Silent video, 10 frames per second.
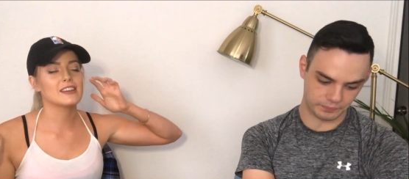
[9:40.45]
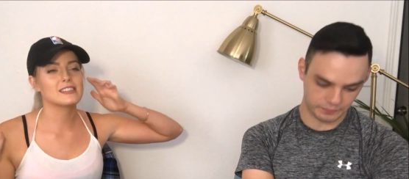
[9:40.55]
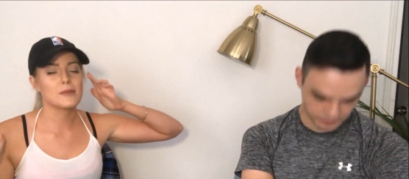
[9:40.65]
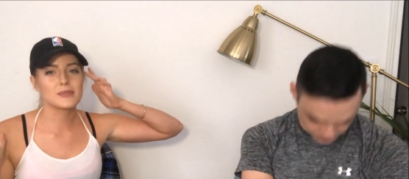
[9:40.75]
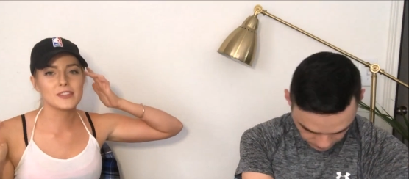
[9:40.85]

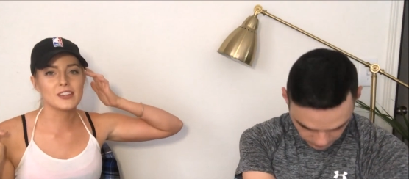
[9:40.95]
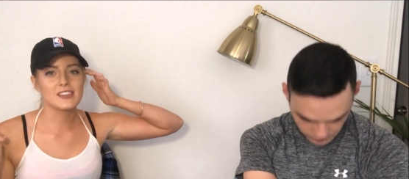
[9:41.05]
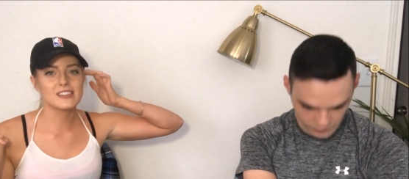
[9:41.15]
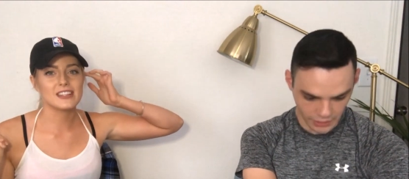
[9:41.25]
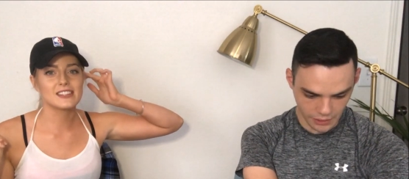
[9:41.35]
Speaker 1: last episode of
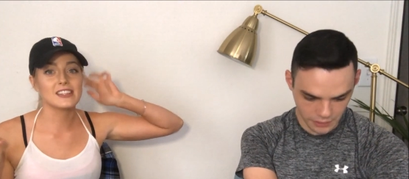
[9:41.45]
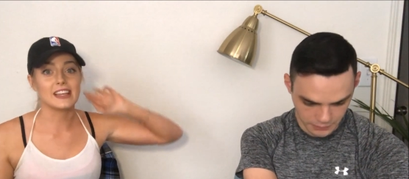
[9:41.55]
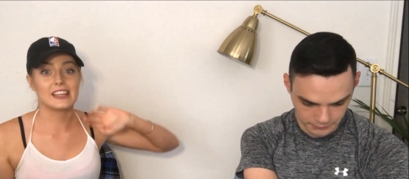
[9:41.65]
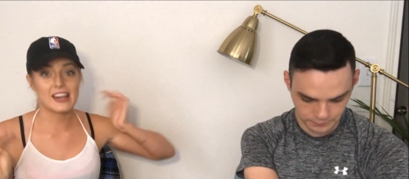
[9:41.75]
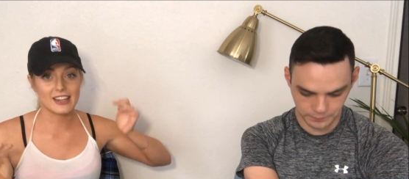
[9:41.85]
the season.
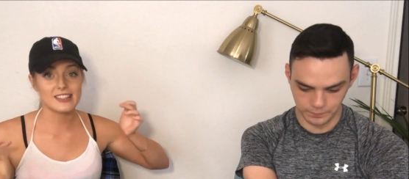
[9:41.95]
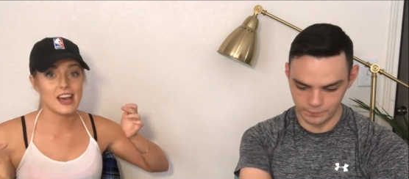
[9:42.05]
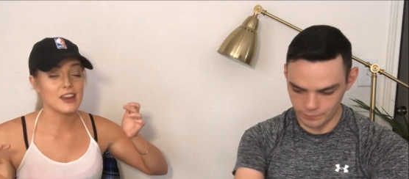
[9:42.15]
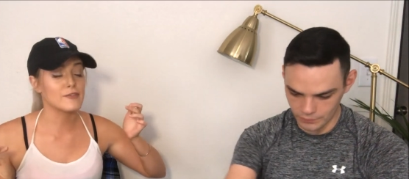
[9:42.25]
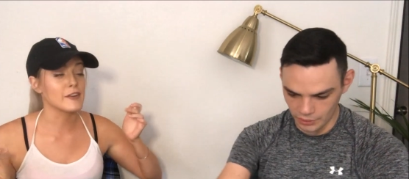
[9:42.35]
Like, get
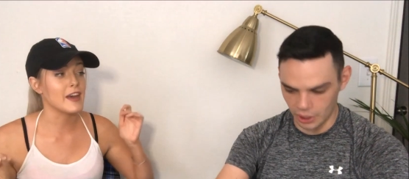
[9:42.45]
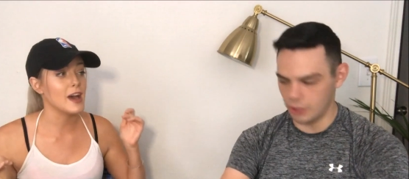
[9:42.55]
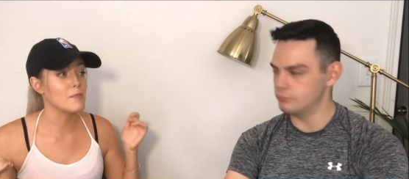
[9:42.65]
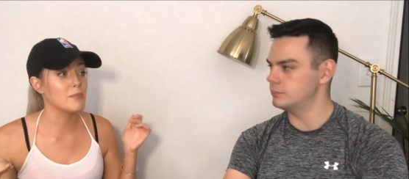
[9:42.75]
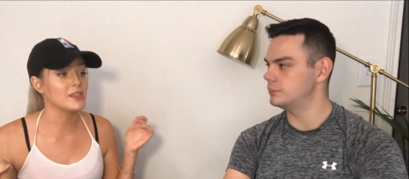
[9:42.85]
excited for yeah.
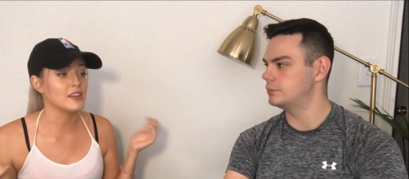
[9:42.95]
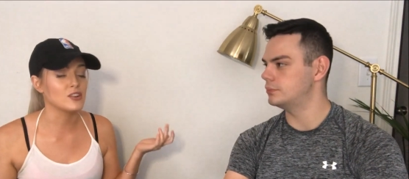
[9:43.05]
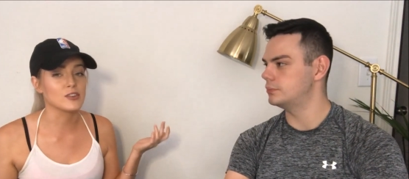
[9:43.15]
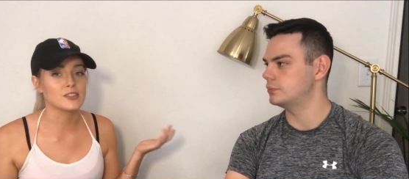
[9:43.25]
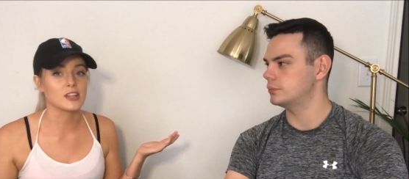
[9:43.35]
that, but then
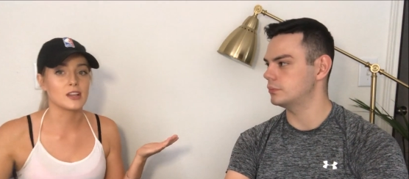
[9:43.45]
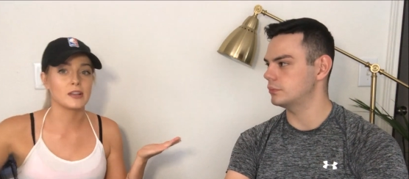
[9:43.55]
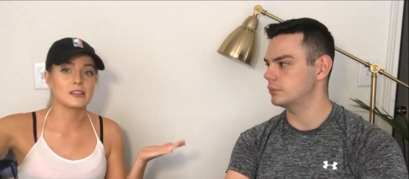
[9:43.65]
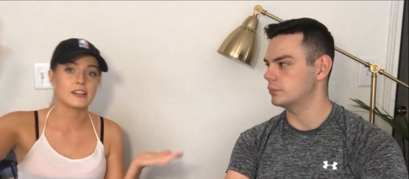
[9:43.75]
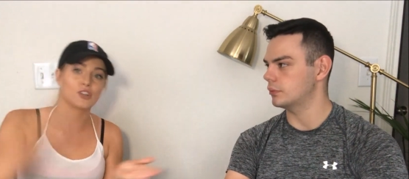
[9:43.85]
you're also going
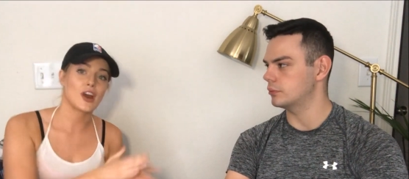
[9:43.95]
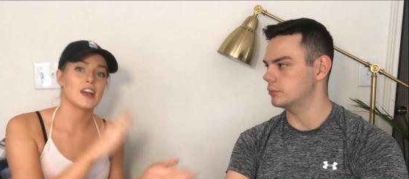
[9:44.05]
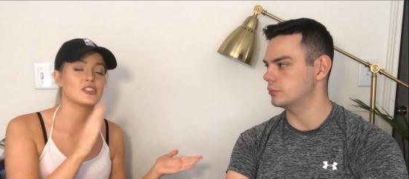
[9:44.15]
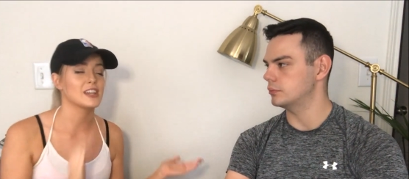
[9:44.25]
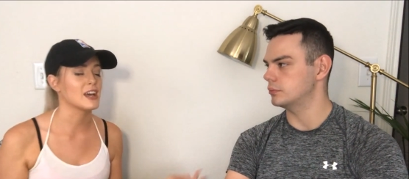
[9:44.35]
to, like,
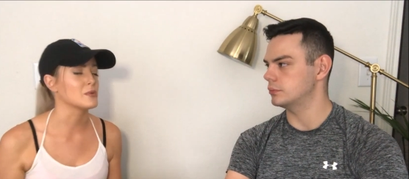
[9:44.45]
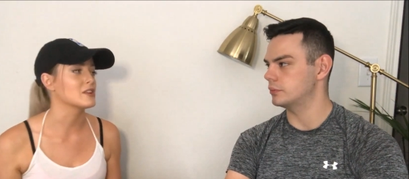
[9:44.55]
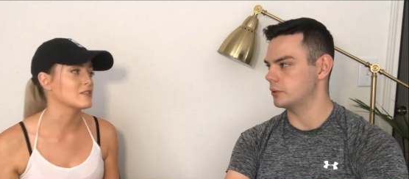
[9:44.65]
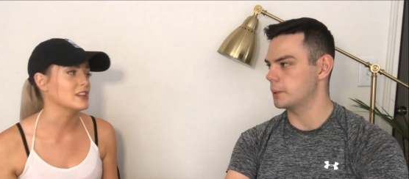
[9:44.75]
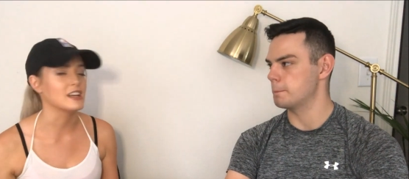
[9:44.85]
crash down when
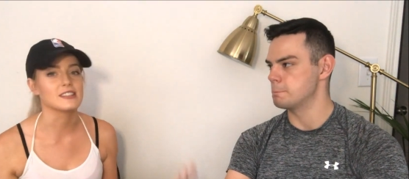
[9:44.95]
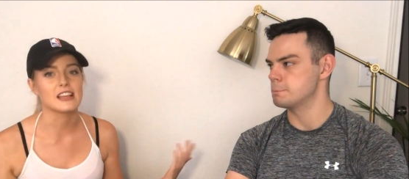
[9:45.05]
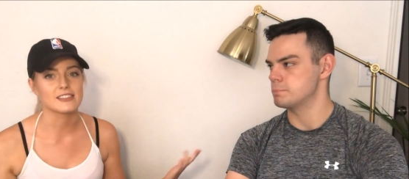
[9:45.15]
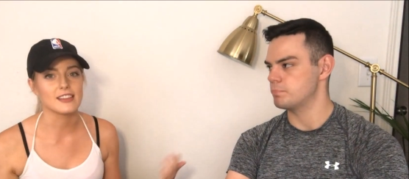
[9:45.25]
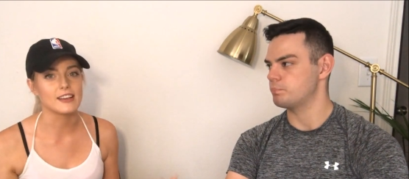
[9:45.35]
you realize
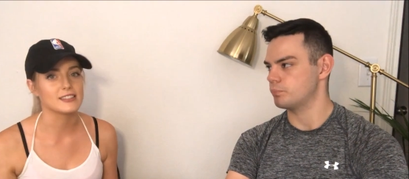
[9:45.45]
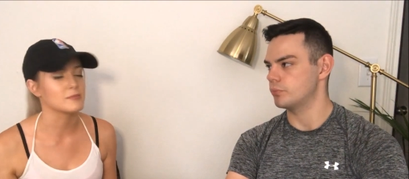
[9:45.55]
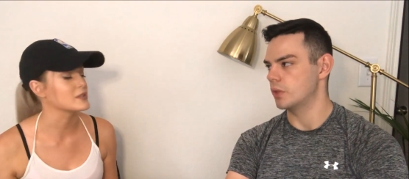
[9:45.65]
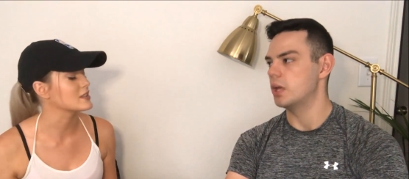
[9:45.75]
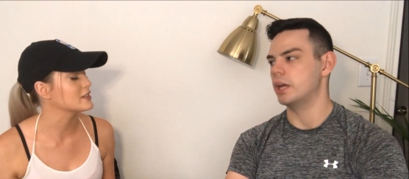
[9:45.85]
that's the last
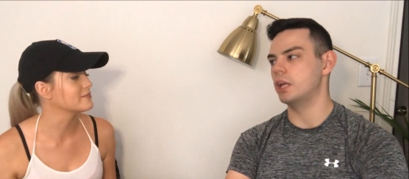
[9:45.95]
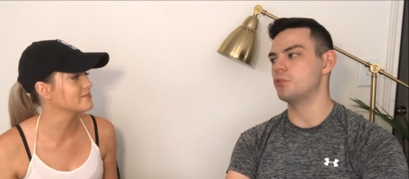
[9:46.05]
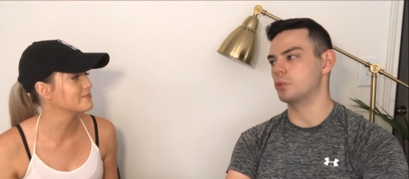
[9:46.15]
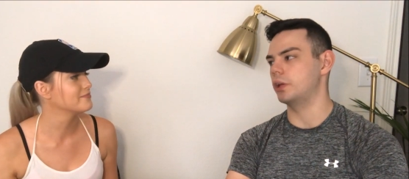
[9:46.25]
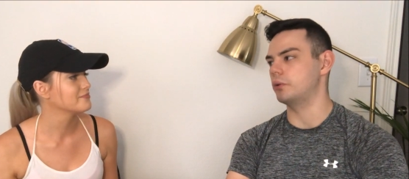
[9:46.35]
episode. It
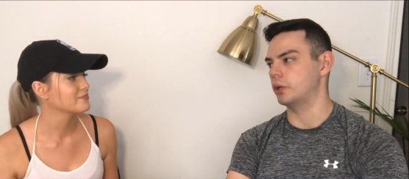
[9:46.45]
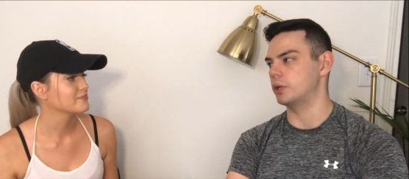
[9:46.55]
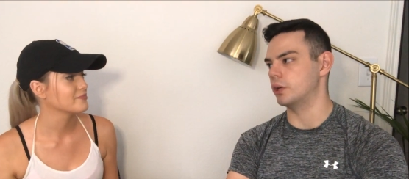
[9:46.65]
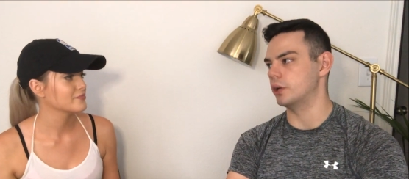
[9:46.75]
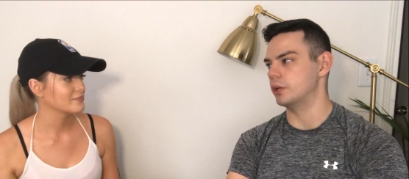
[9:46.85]
is
Speaker 2: really, really
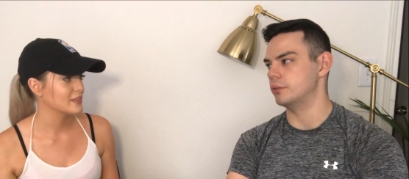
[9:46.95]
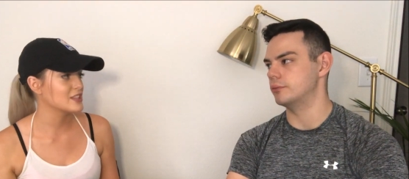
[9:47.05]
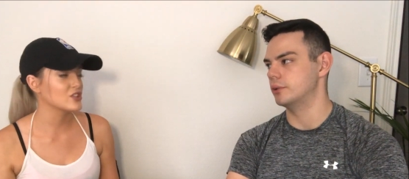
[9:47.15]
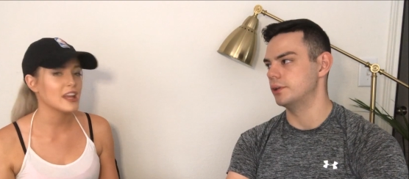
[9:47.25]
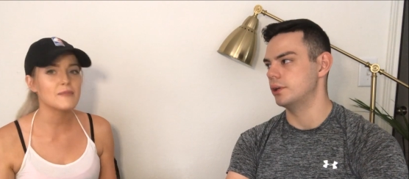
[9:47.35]
good.
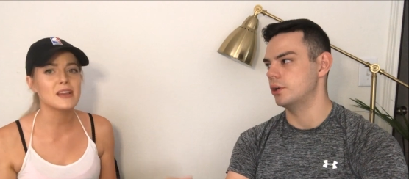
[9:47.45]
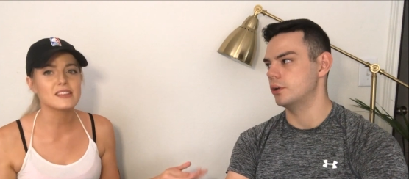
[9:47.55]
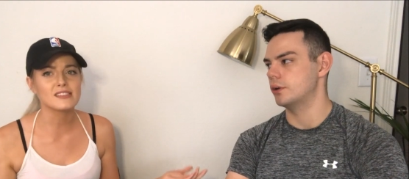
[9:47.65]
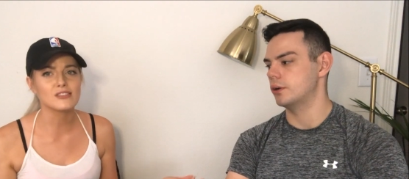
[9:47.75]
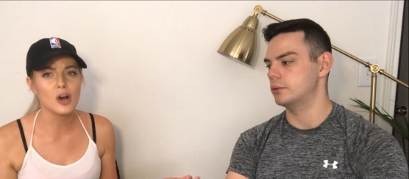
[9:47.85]
Speaker 1: It's really, I mean,
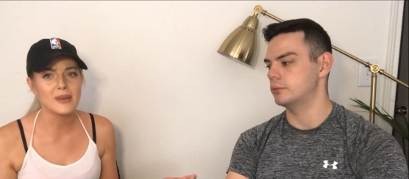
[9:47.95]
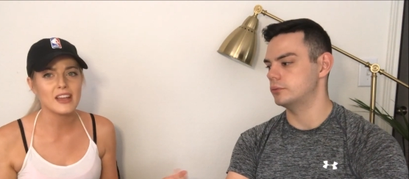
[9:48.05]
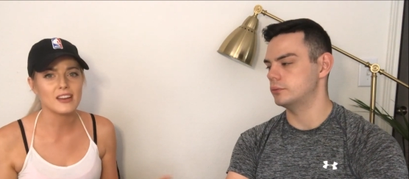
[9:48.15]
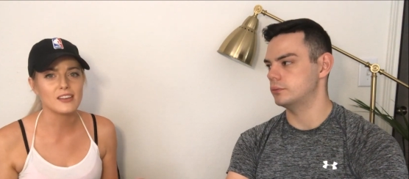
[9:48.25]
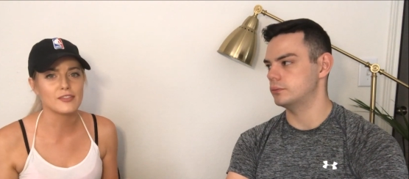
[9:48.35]
it's
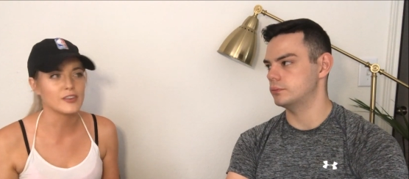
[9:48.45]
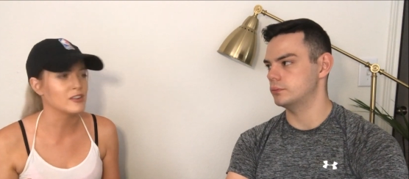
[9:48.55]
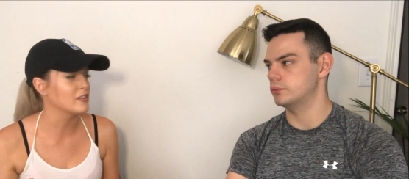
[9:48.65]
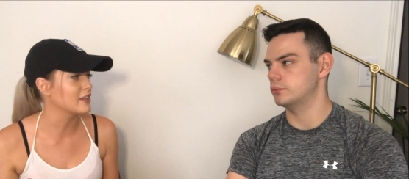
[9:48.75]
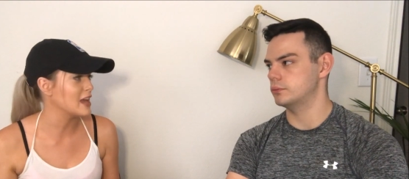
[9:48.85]
nominated
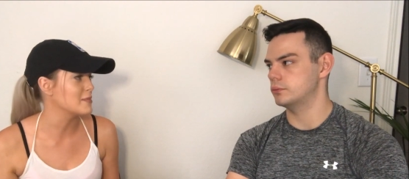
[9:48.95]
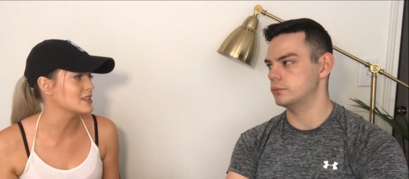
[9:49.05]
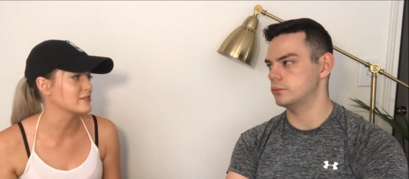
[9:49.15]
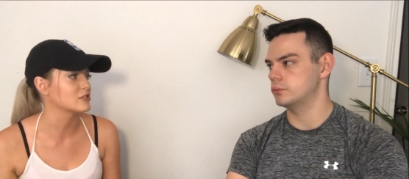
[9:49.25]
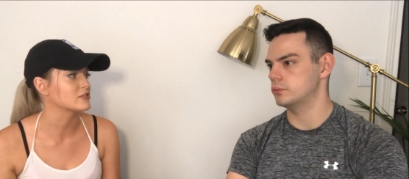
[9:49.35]
for the
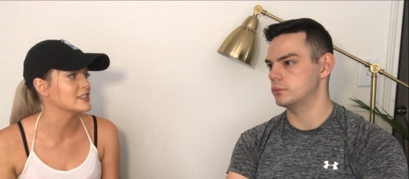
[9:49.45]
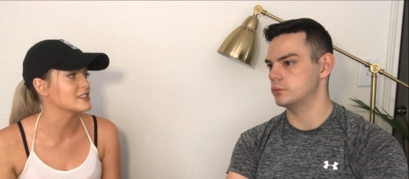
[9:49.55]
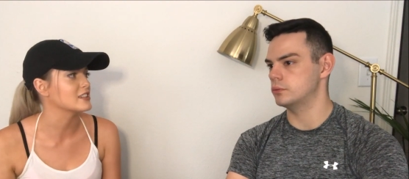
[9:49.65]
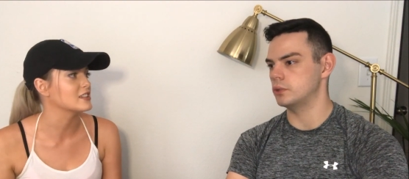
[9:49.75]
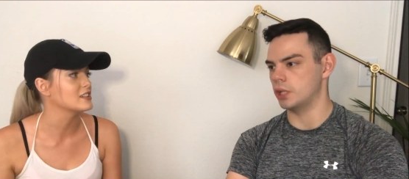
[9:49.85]
Emmys for a
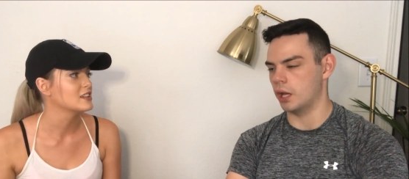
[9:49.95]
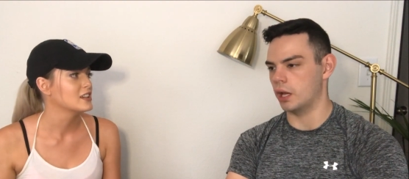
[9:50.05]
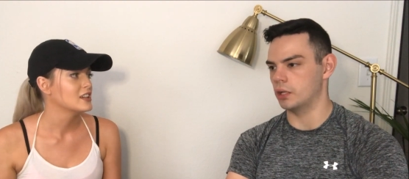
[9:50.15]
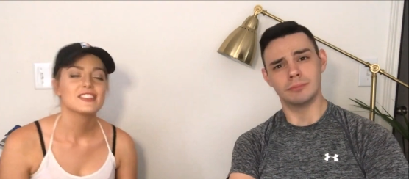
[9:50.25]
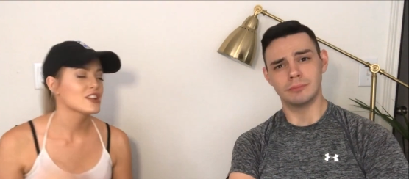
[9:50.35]
reason. Yeah.
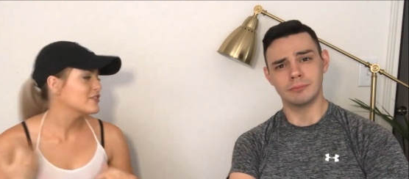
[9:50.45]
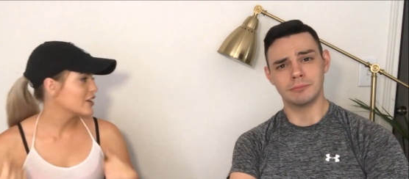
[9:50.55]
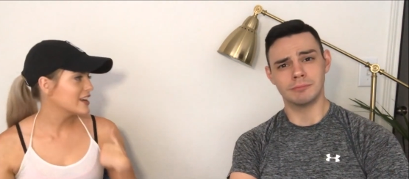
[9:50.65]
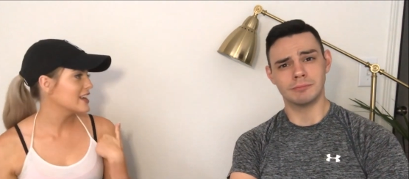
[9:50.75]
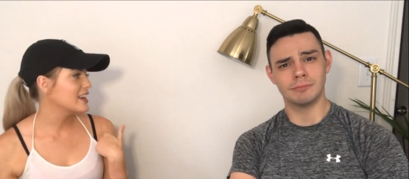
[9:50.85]
So, have you
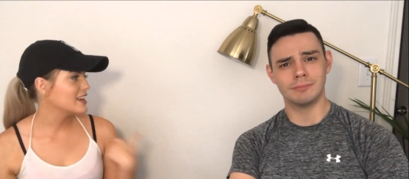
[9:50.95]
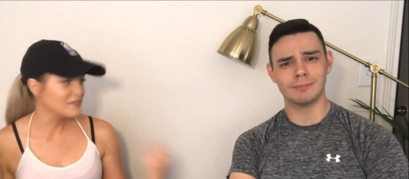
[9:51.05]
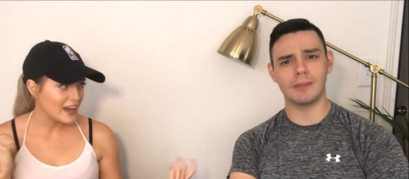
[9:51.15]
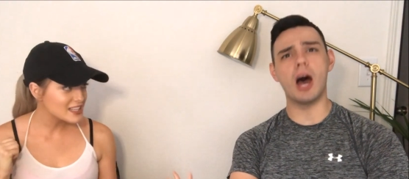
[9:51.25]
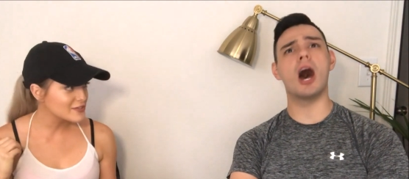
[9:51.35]
got any
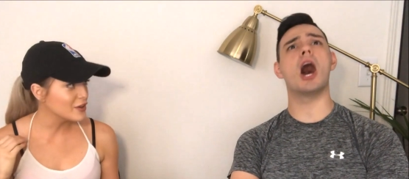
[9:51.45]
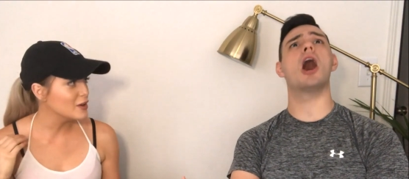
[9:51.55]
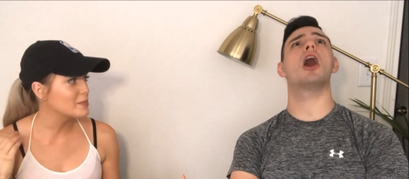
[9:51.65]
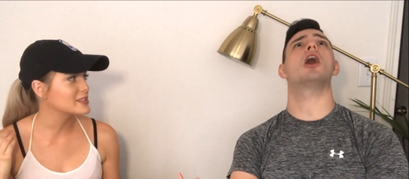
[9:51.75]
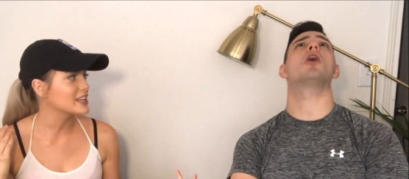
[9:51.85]
advice
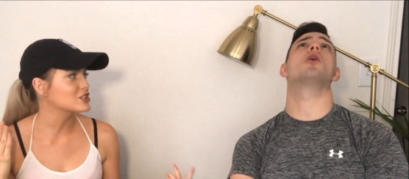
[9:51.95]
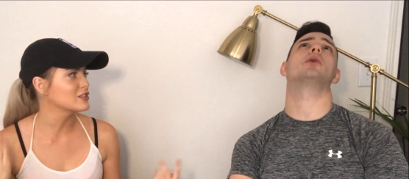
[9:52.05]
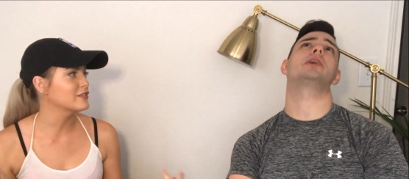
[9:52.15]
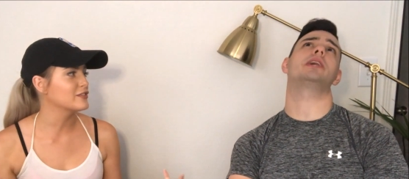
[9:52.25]
oh, for